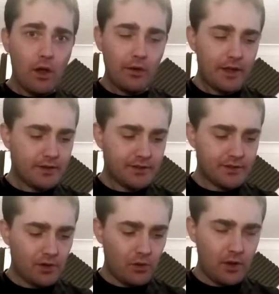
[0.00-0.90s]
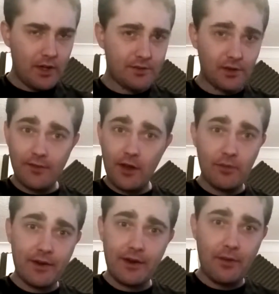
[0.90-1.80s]
Okay, so uh, so you've got it
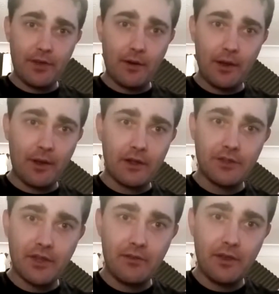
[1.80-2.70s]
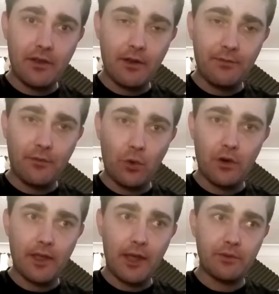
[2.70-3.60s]
written down there anyway. I'll just give you a
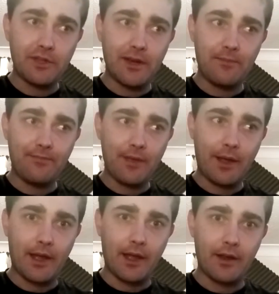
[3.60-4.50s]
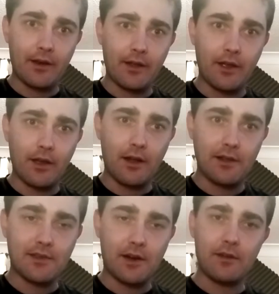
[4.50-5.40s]
four count in and uh, I'll
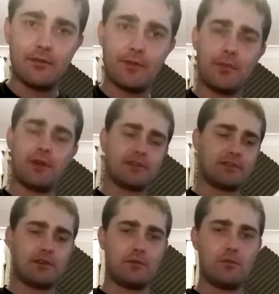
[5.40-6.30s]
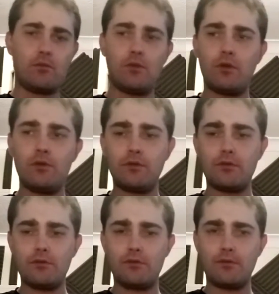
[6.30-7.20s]
start. Keep it nice and
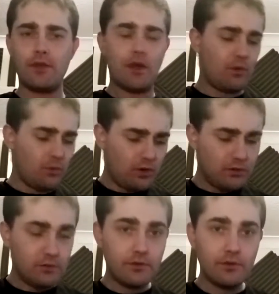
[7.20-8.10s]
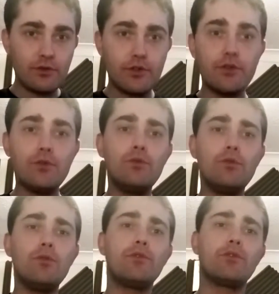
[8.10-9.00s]
slow. One,
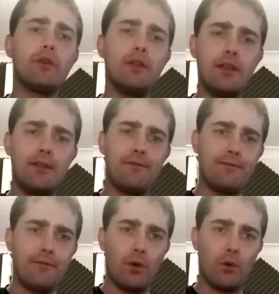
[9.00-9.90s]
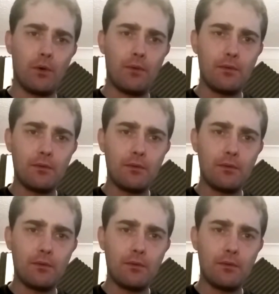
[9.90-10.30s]
two, three, four.